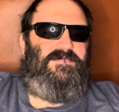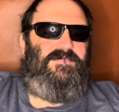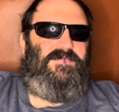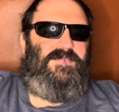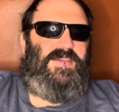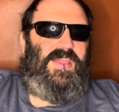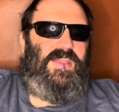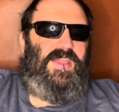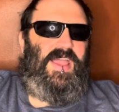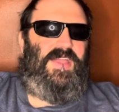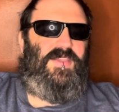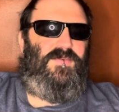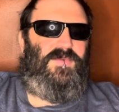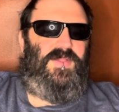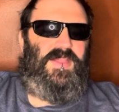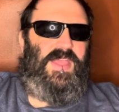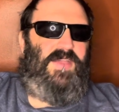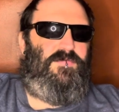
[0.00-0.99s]
I, I don't
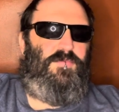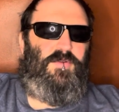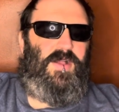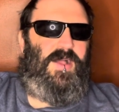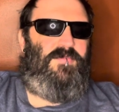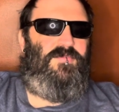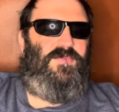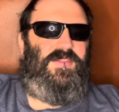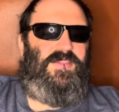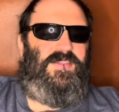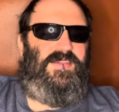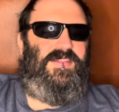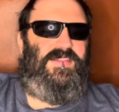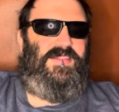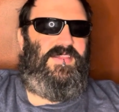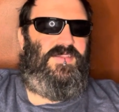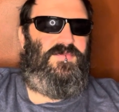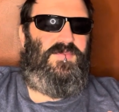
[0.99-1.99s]
really have a problem with it.
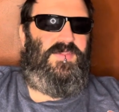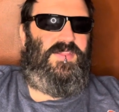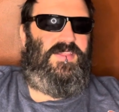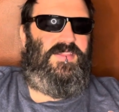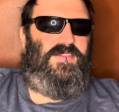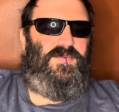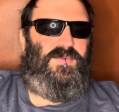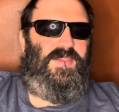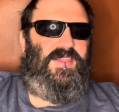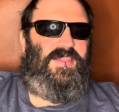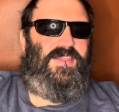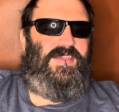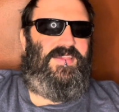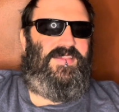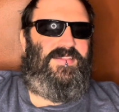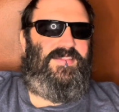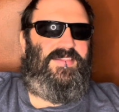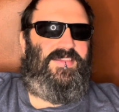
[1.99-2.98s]
It didn't really do
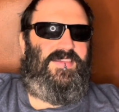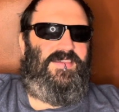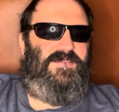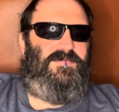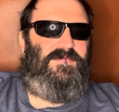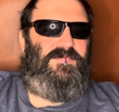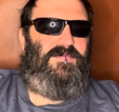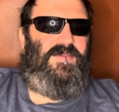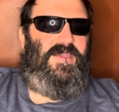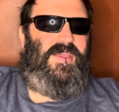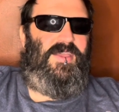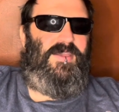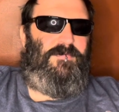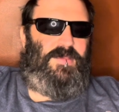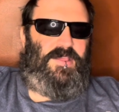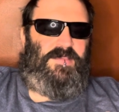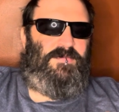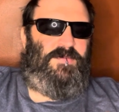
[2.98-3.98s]
anything to
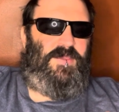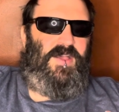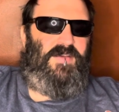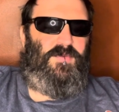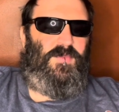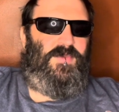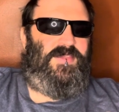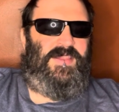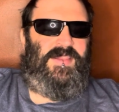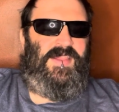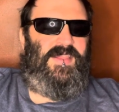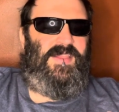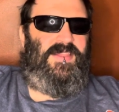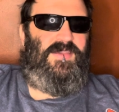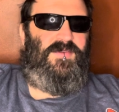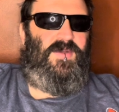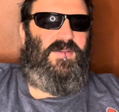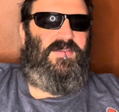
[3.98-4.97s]
piss me off. There wasn't
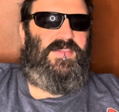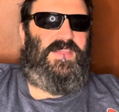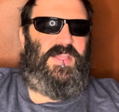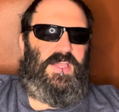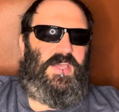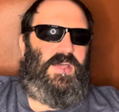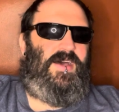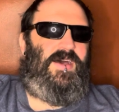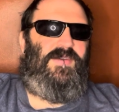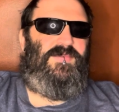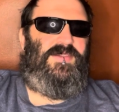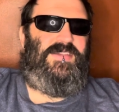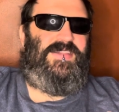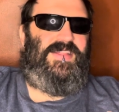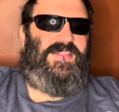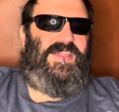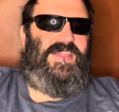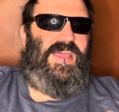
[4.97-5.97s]
anything where I was like, oh, I would have
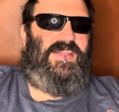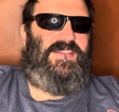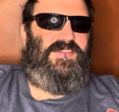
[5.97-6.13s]
done that